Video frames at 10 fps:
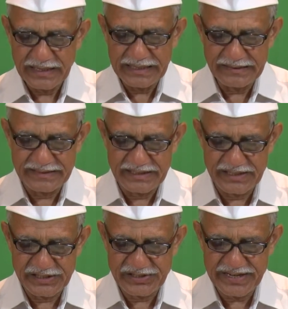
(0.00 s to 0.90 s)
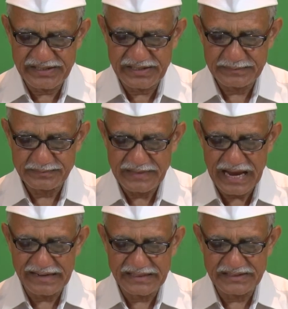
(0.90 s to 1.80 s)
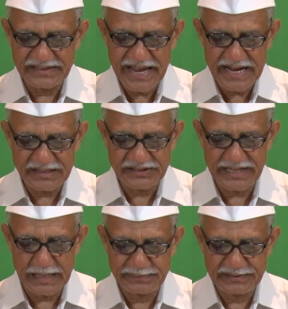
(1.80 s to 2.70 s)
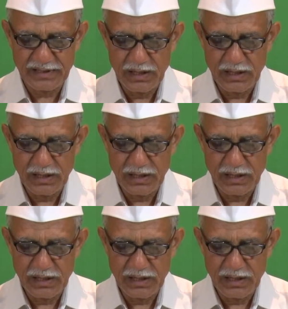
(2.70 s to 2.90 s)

in the district and take steps